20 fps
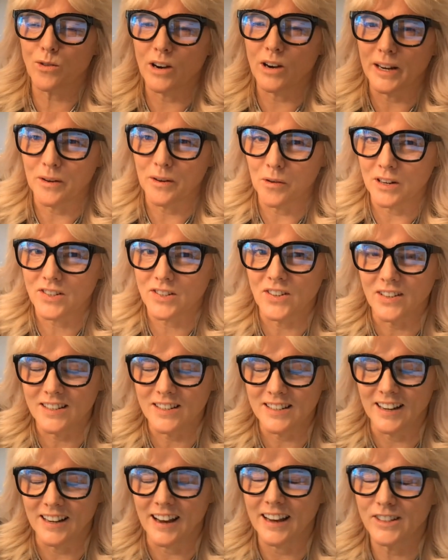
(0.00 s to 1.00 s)
a great question,
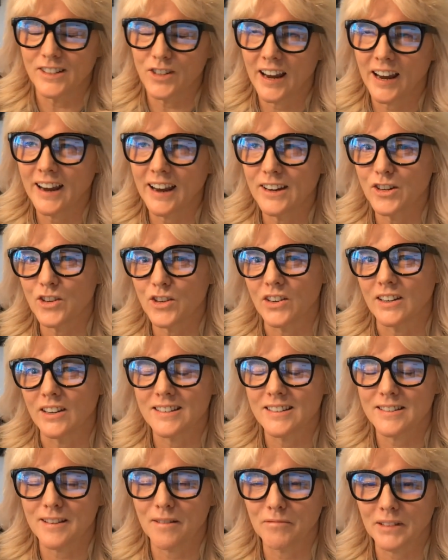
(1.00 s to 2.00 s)
isn't it? Education
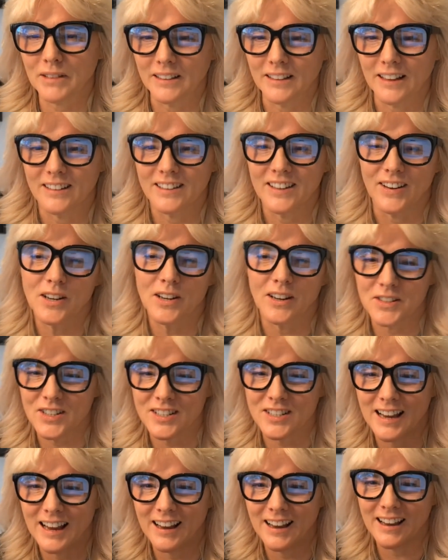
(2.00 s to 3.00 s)
is something that
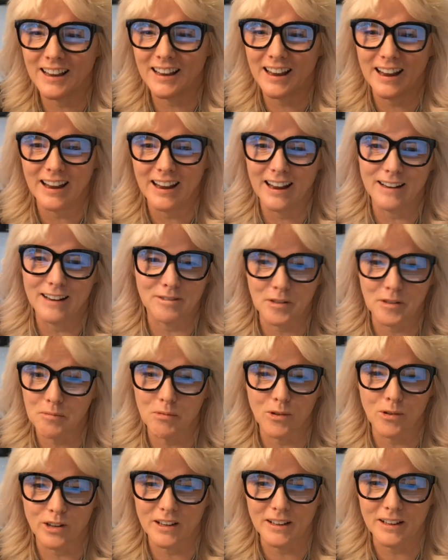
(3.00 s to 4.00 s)
touches
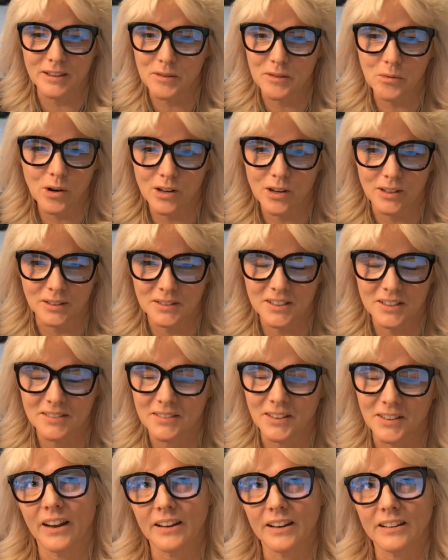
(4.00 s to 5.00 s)
everybody in the world.
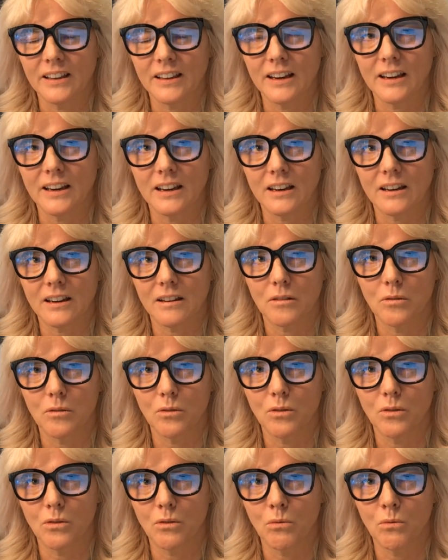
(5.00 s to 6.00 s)
And I think
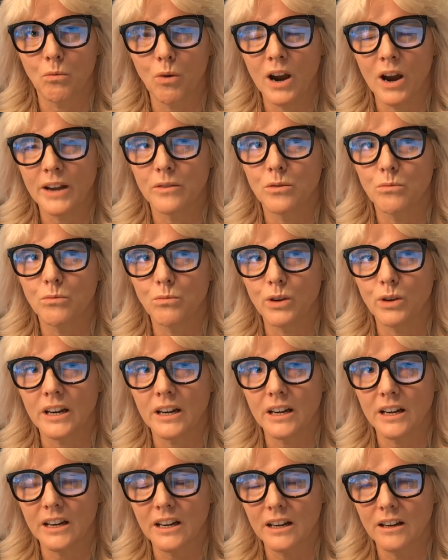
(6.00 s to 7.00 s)
when
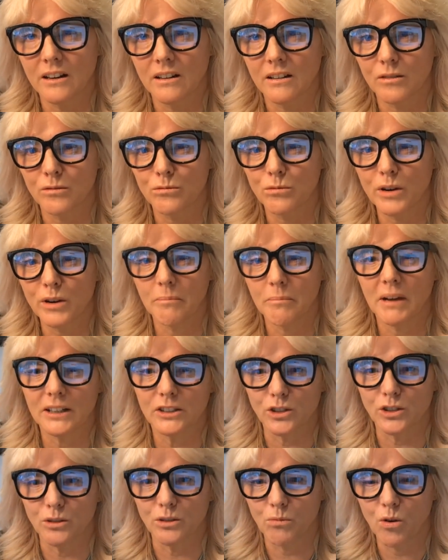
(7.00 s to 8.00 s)
we
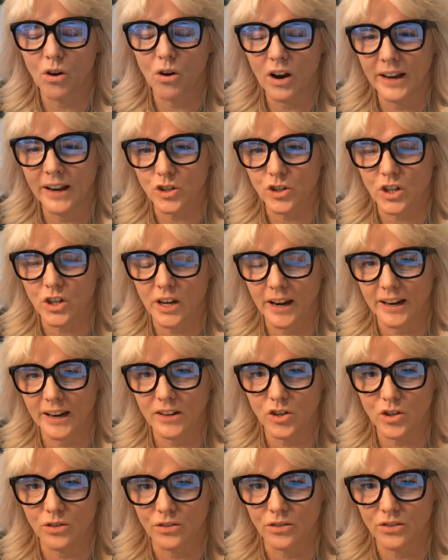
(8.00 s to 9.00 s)
reimagine what
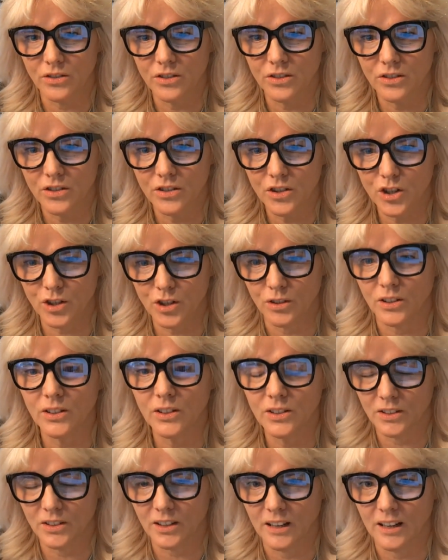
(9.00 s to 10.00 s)
education should
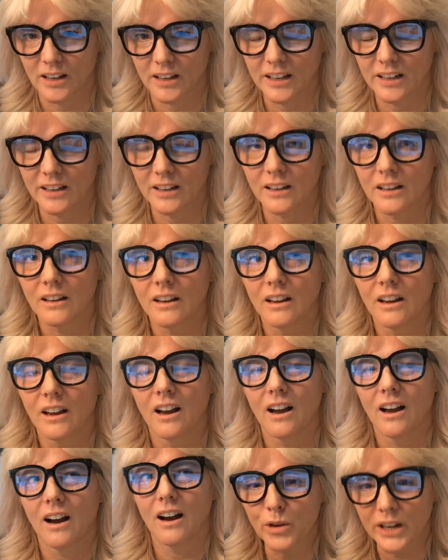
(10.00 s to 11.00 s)
look like,
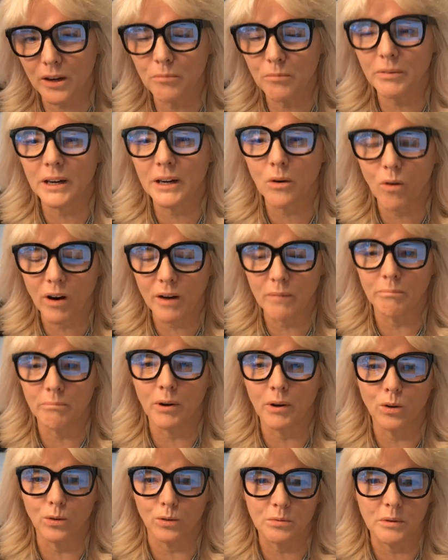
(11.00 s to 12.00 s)
we can be quite
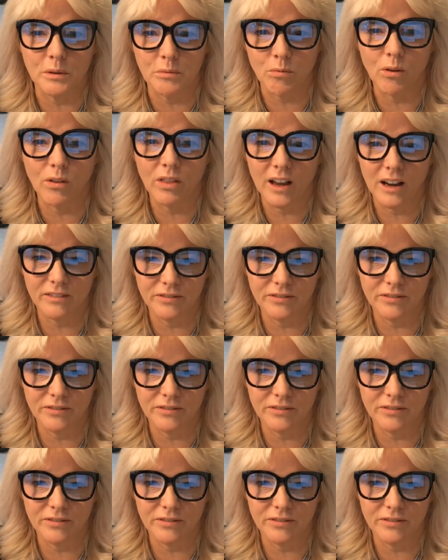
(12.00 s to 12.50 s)
bold with what